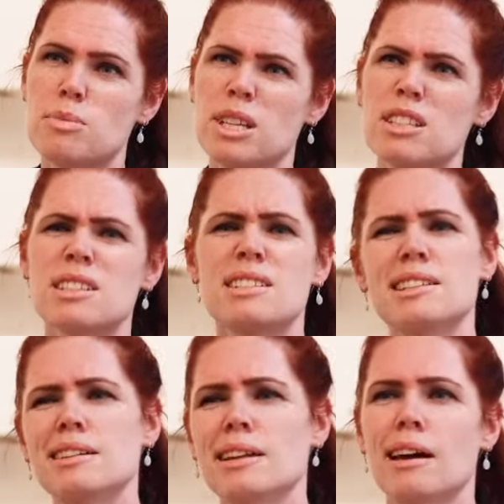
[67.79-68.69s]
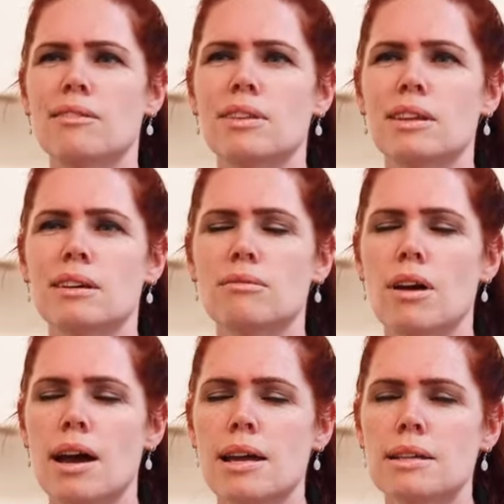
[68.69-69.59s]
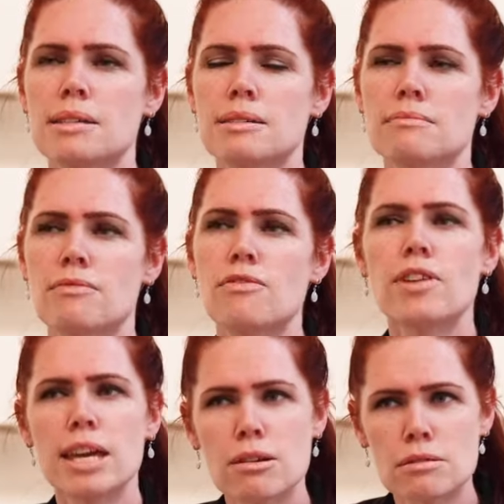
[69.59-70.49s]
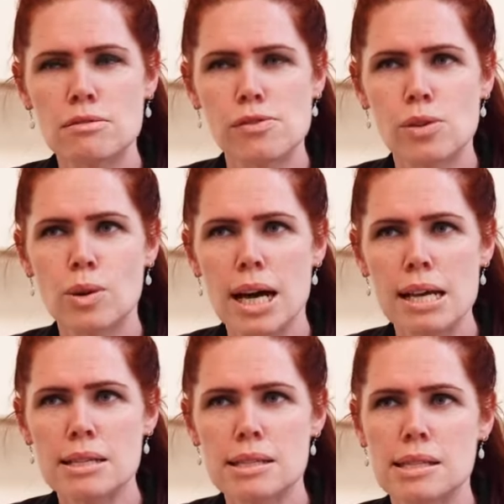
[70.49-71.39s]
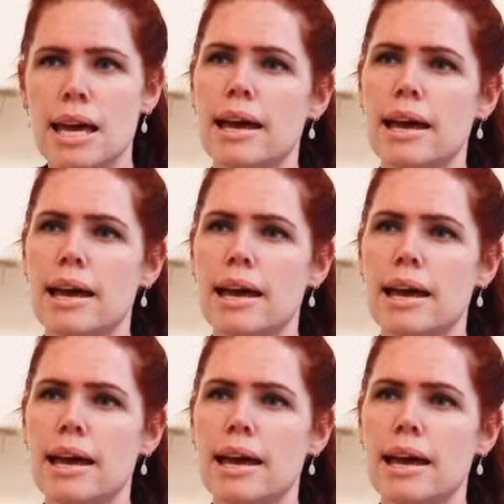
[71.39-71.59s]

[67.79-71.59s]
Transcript: but it just didn't have the right feel for us.